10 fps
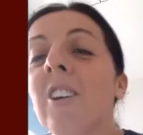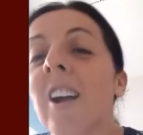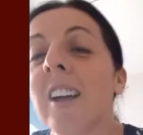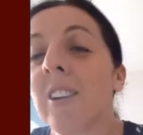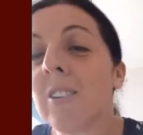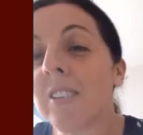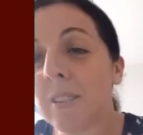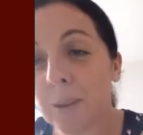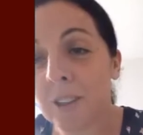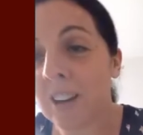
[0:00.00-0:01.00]
trying
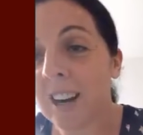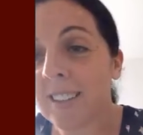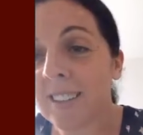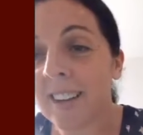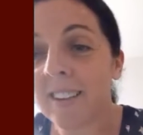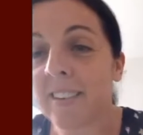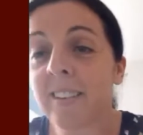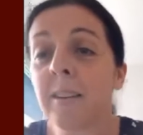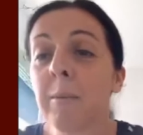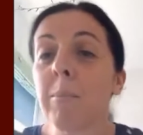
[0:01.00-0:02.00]
not to attract
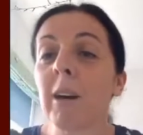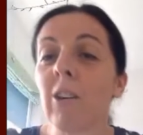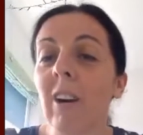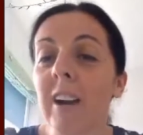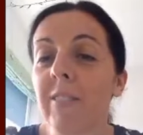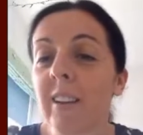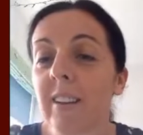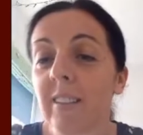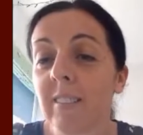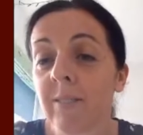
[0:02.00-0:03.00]
attention, but
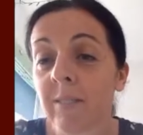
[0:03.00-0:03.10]
craving it.